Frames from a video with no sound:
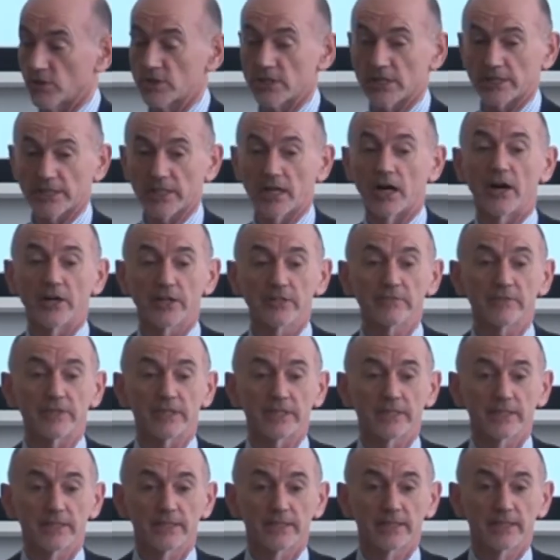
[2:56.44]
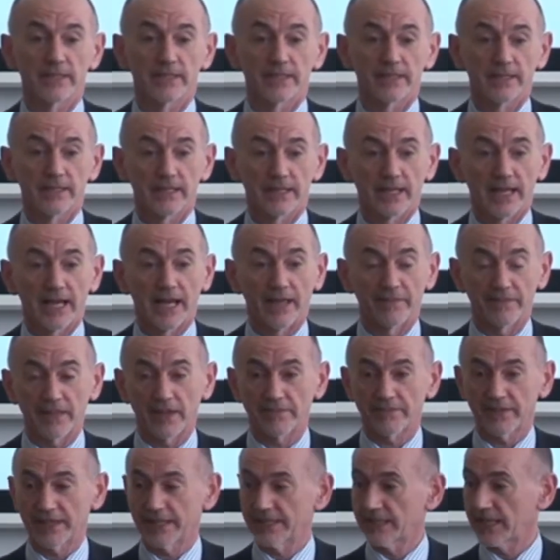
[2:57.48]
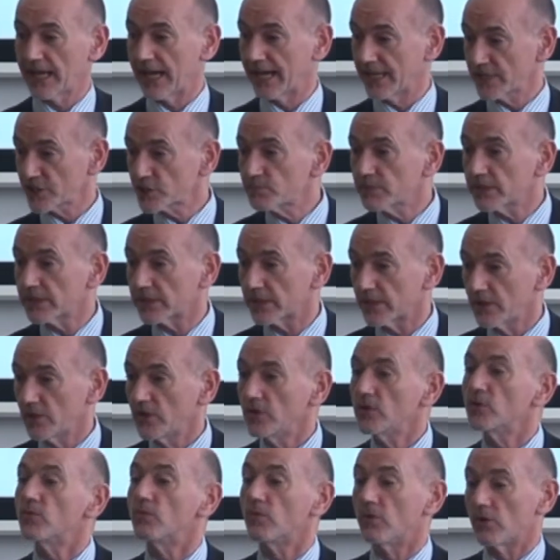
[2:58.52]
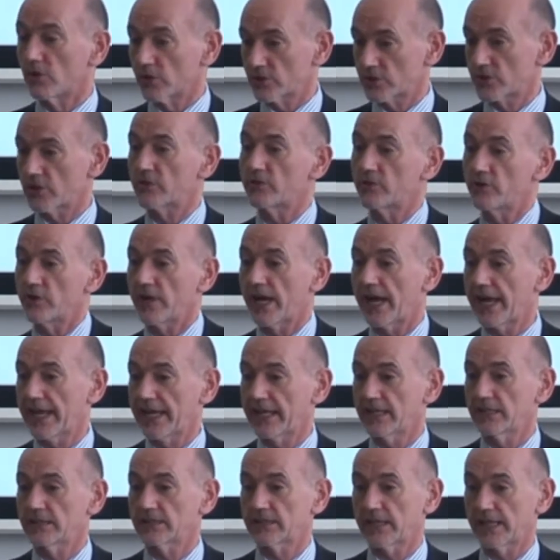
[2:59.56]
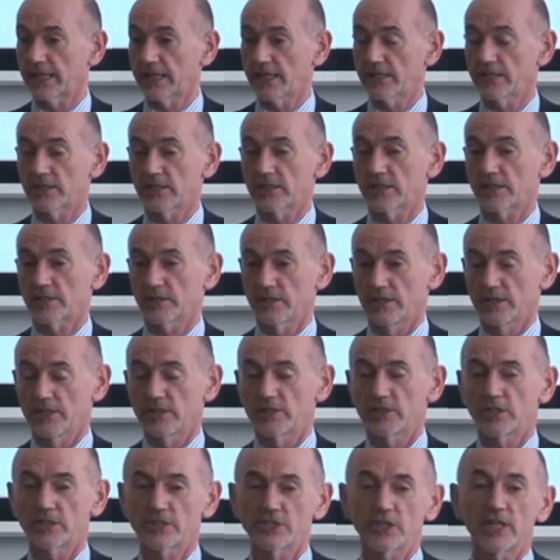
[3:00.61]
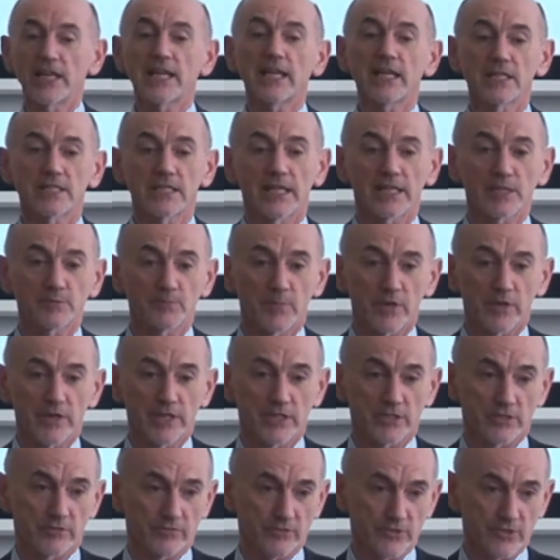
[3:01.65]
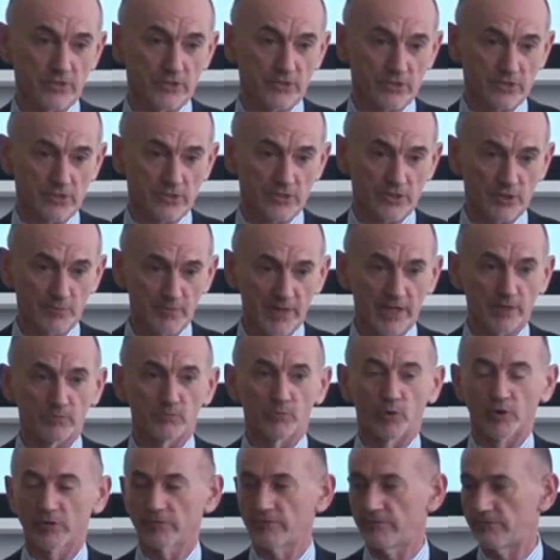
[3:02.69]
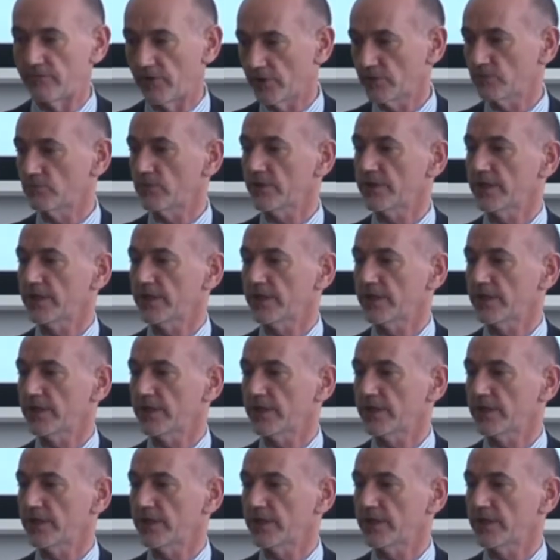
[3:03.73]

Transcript: was at the heart of it, and that the enhancement was through ILT to change the experience of the students, to make it more fun